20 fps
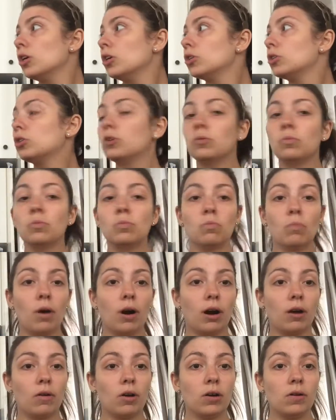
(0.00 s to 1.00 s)

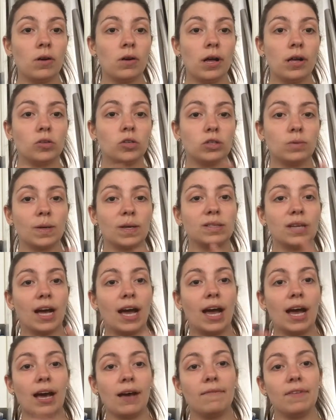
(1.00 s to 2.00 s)
tomorrow, just because I
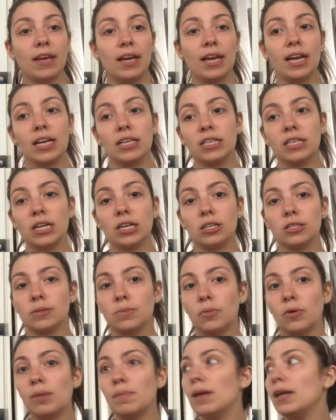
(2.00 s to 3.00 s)
have a dentist
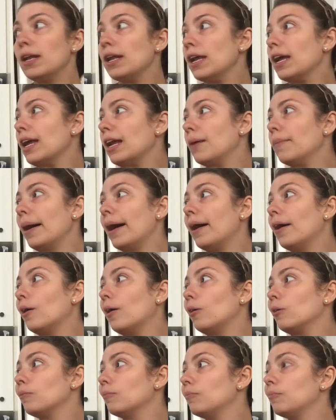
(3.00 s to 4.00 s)
appointment in
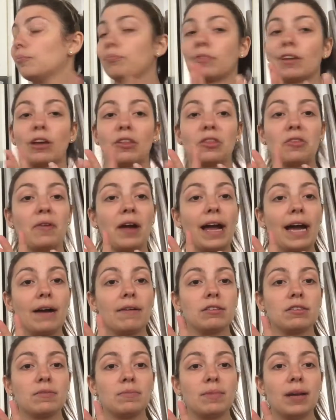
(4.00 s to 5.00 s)
about 3
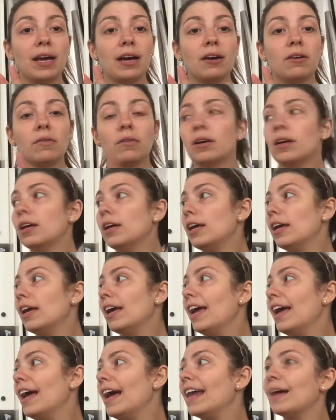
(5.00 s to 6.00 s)
hours from now,
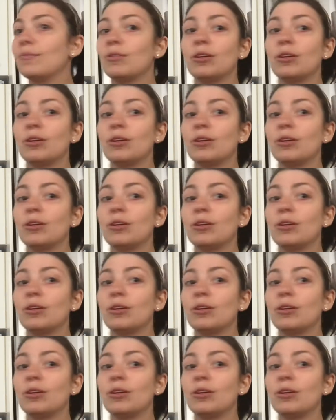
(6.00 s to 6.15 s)
and I'm